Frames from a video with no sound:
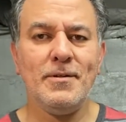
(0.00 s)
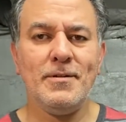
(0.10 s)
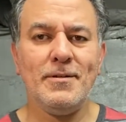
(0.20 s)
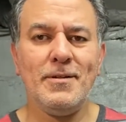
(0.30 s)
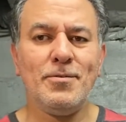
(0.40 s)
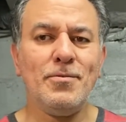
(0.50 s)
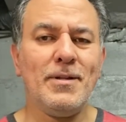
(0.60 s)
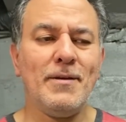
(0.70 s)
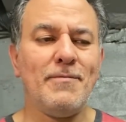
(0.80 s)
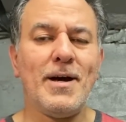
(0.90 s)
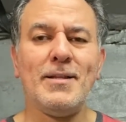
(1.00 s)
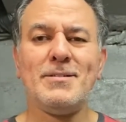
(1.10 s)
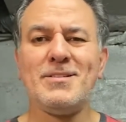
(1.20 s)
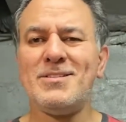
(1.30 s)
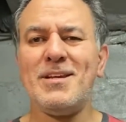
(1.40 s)
like violent.
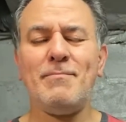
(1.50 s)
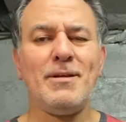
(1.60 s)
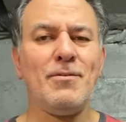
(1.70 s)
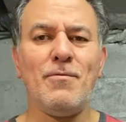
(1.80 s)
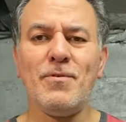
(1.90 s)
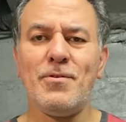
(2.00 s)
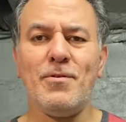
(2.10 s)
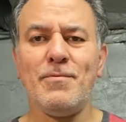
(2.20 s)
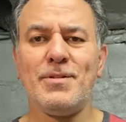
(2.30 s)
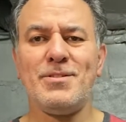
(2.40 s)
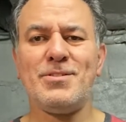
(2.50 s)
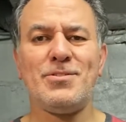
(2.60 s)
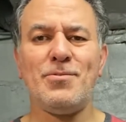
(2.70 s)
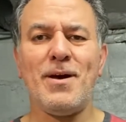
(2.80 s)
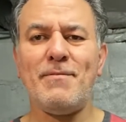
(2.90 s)
It's the same thing over and over. They just
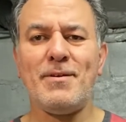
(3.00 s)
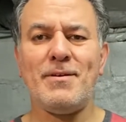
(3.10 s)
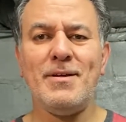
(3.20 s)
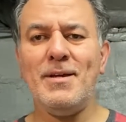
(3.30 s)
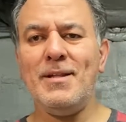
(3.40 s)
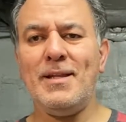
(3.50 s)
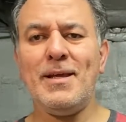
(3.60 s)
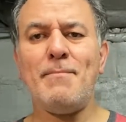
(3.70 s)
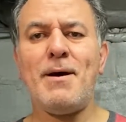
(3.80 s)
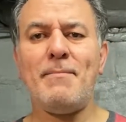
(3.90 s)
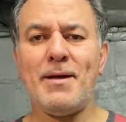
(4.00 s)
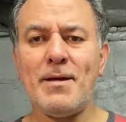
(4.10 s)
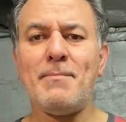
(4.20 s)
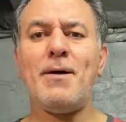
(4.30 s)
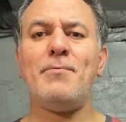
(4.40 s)
don't have come on, man,
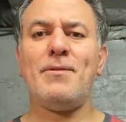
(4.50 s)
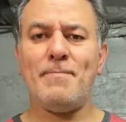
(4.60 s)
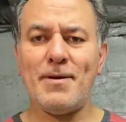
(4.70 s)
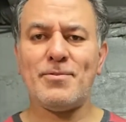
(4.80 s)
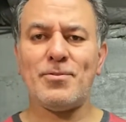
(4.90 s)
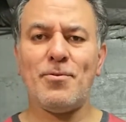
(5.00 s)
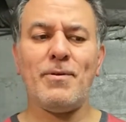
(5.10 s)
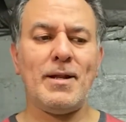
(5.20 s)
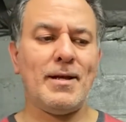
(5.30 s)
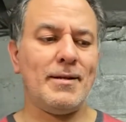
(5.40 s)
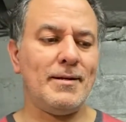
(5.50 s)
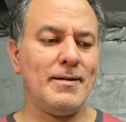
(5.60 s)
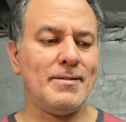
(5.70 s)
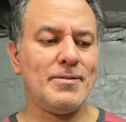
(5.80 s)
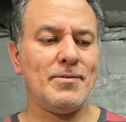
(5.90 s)
come out with a better storyline at
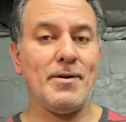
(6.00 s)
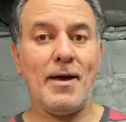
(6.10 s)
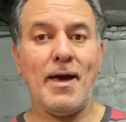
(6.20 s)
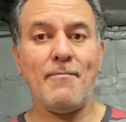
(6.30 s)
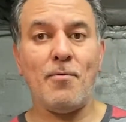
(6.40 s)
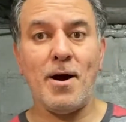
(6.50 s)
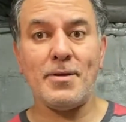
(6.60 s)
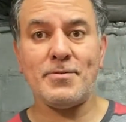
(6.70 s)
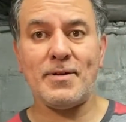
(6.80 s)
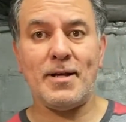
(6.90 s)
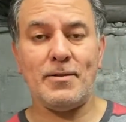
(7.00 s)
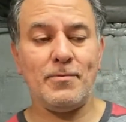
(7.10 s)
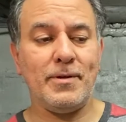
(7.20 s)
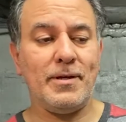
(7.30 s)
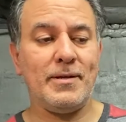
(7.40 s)
least. I have watched
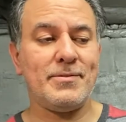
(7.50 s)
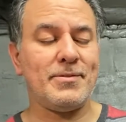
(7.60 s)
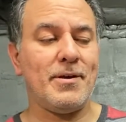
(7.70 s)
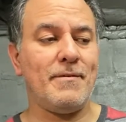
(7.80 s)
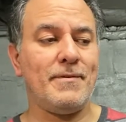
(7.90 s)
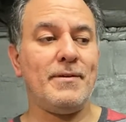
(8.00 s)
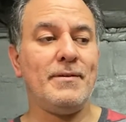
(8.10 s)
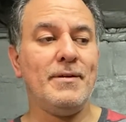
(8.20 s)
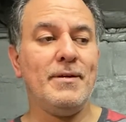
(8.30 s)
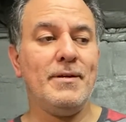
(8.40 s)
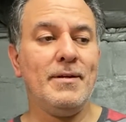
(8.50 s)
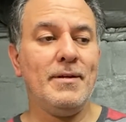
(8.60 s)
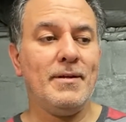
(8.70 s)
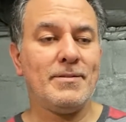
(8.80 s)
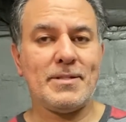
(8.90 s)
Halloween and stuff, and
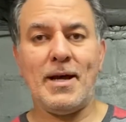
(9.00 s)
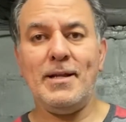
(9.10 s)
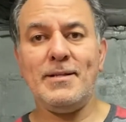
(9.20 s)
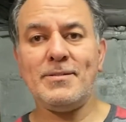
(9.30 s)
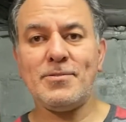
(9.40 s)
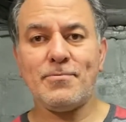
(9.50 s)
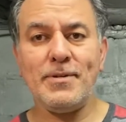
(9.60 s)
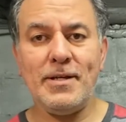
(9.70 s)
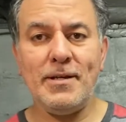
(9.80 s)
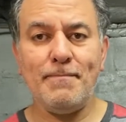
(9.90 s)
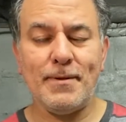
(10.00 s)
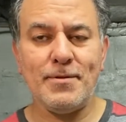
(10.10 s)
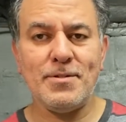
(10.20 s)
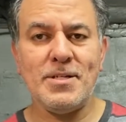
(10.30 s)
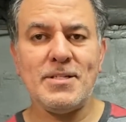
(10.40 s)
Silent Scream, but
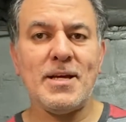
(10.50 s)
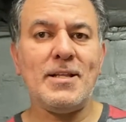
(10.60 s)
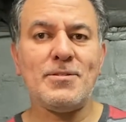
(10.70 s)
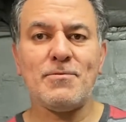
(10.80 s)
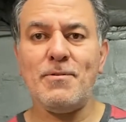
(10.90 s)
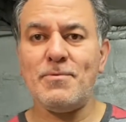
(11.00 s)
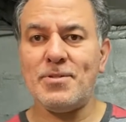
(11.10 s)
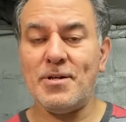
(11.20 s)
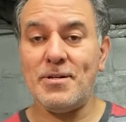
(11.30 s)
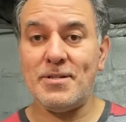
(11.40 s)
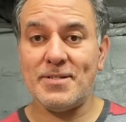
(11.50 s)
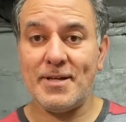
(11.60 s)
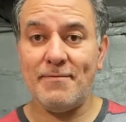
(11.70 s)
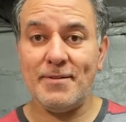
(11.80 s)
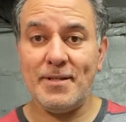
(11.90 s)
you see, Silent Scream was done in the
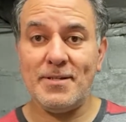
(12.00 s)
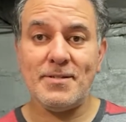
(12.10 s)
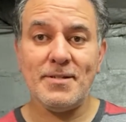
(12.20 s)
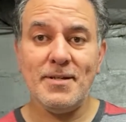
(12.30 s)
70s,